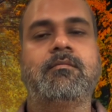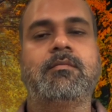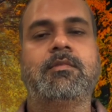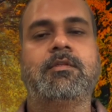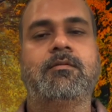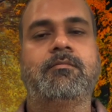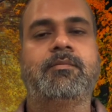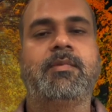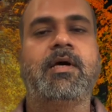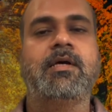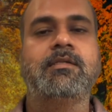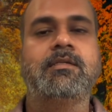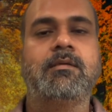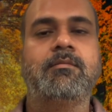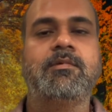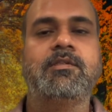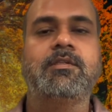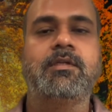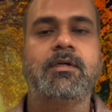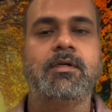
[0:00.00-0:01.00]
So payasam
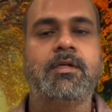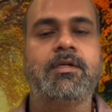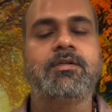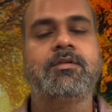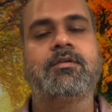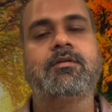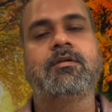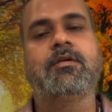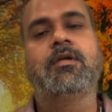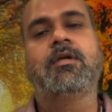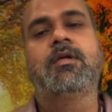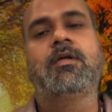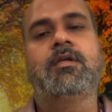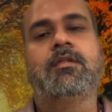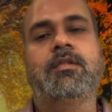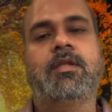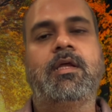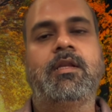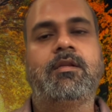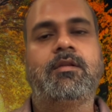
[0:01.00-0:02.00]
is the dish
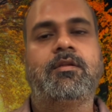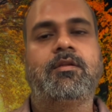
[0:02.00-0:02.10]
that